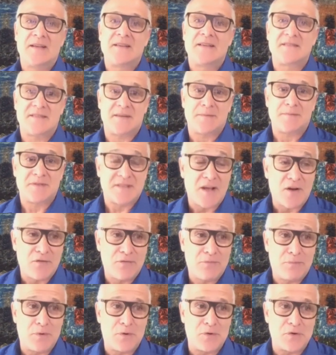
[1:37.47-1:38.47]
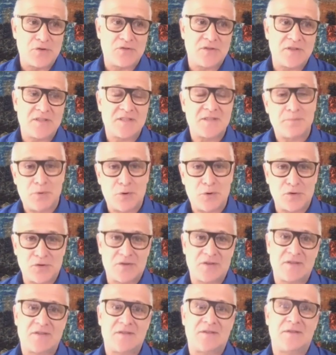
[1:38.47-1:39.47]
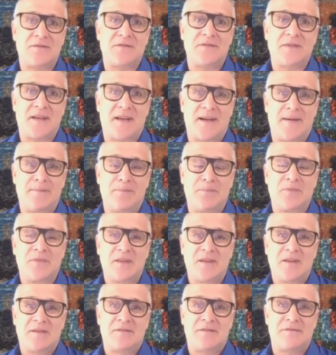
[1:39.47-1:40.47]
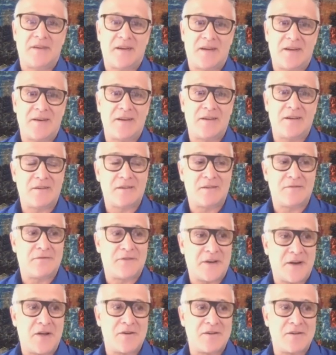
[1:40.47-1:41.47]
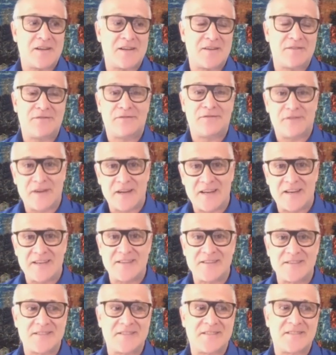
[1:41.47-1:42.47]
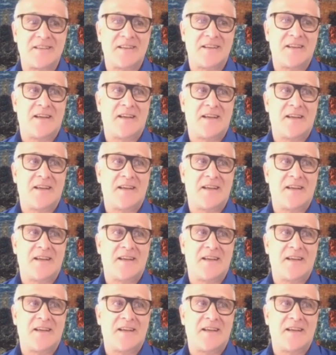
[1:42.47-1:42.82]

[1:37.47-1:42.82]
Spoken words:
some self-portraits, portraits of whanaunga, friends,